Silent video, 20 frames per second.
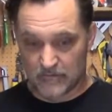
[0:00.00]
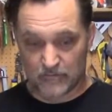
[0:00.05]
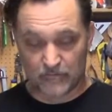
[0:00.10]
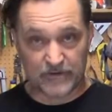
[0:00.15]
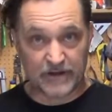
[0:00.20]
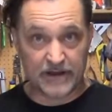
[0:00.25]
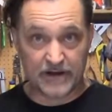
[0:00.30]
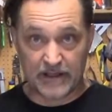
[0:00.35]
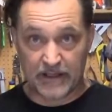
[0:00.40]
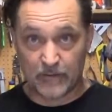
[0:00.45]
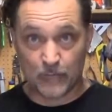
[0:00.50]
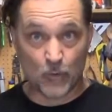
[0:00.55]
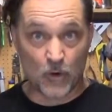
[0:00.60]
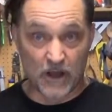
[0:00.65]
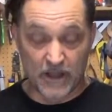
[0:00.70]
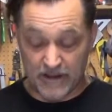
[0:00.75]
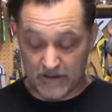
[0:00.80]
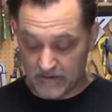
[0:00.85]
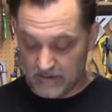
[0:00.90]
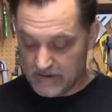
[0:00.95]
red and
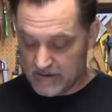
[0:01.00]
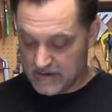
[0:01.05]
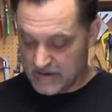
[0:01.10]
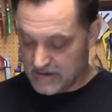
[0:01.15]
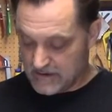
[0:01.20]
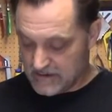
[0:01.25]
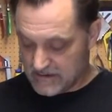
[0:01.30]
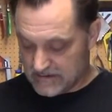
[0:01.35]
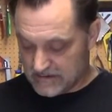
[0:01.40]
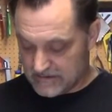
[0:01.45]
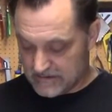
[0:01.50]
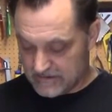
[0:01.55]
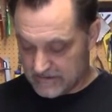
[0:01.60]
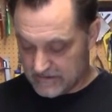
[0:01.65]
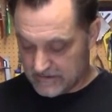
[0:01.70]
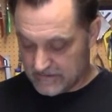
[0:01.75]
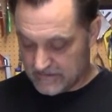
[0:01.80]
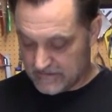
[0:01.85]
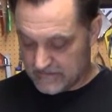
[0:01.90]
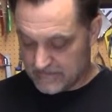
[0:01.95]
white,
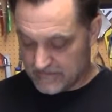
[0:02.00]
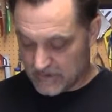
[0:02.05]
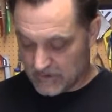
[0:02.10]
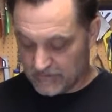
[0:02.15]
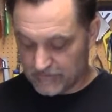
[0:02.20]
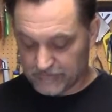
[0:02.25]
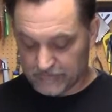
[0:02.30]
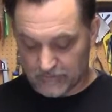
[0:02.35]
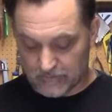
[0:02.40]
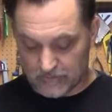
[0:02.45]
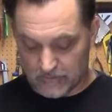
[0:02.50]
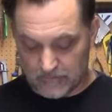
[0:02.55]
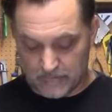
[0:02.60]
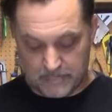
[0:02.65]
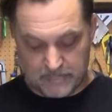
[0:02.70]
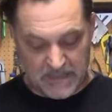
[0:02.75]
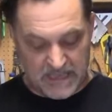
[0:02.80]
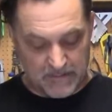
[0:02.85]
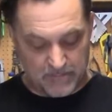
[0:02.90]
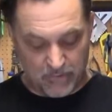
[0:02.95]
also
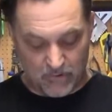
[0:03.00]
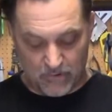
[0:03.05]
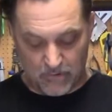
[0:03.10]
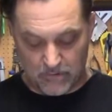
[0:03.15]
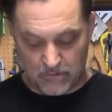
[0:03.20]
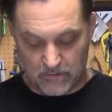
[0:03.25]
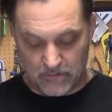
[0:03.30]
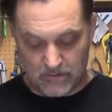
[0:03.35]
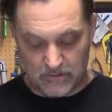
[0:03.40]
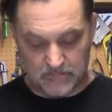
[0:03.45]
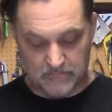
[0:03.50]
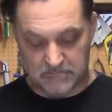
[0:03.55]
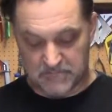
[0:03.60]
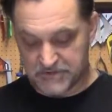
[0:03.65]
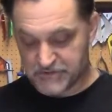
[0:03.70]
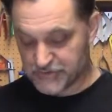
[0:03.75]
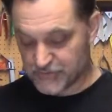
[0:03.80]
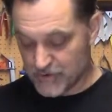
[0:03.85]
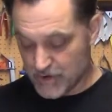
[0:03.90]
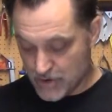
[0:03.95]
maple,
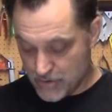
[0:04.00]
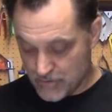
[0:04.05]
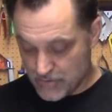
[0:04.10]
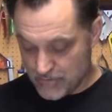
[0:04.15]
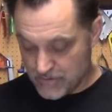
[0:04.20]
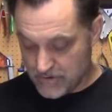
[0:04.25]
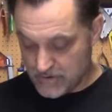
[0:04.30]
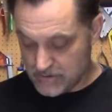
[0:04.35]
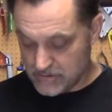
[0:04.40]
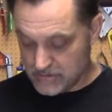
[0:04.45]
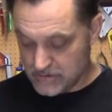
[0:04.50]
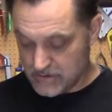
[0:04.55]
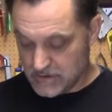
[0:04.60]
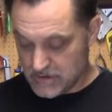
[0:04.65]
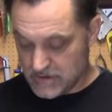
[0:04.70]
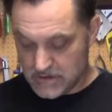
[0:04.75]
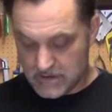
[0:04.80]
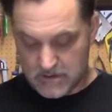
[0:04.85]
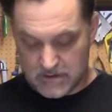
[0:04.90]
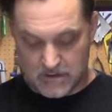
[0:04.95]
madrone,
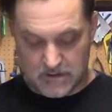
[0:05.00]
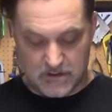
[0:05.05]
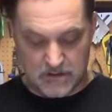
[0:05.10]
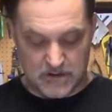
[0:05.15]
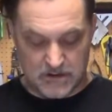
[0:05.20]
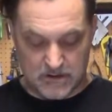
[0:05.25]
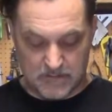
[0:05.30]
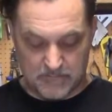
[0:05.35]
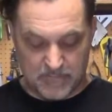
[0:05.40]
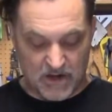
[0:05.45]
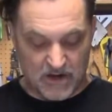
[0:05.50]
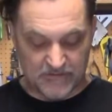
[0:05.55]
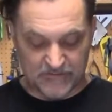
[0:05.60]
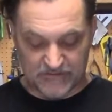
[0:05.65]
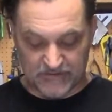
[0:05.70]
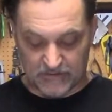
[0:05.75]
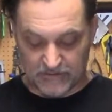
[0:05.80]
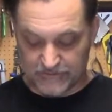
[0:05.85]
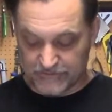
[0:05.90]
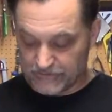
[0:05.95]

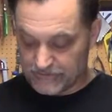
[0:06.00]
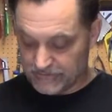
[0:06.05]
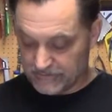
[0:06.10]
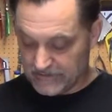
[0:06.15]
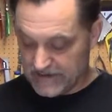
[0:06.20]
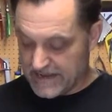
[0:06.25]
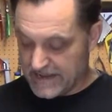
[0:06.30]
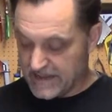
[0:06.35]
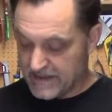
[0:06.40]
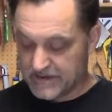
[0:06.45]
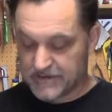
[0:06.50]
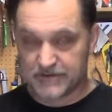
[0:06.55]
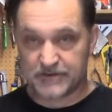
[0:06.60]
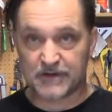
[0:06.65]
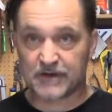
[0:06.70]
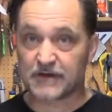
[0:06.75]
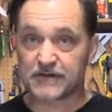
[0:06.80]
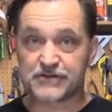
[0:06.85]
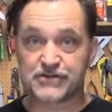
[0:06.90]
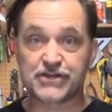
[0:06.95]
box elder, and
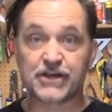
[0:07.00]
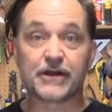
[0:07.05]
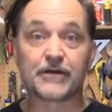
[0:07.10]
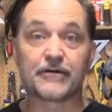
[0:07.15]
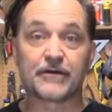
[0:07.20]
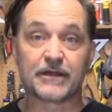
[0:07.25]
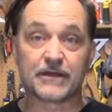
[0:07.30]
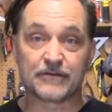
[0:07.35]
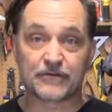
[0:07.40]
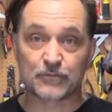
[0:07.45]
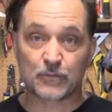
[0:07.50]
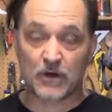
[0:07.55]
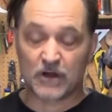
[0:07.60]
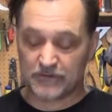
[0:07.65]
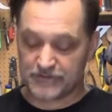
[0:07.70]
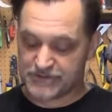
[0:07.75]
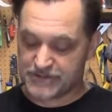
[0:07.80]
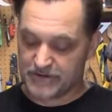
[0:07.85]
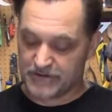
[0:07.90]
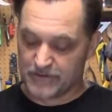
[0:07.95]
cherry as
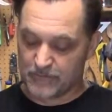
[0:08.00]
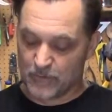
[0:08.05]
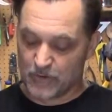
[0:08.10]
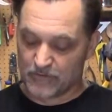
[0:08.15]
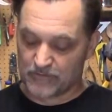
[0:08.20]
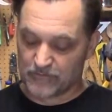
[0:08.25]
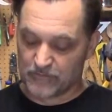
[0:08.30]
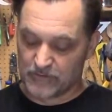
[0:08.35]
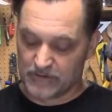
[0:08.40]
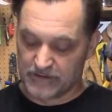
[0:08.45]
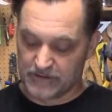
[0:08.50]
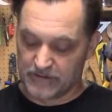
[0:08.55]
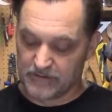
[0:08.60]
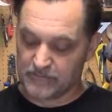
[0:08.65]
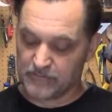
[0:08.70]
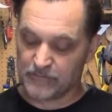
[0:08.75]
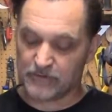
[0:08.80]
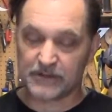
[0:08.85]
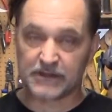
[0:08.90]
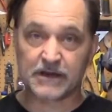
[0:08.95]
well. Cherry works
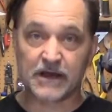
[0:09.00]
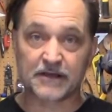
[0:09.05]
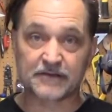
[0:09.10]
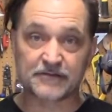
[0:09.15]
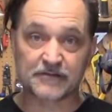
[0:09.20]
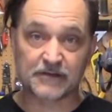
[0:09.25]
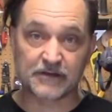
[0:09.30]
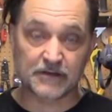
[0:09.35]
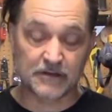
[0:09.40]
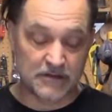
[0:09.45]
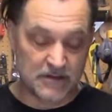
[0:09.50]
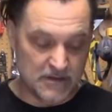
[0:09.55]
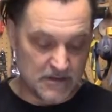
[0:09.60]
really nicely.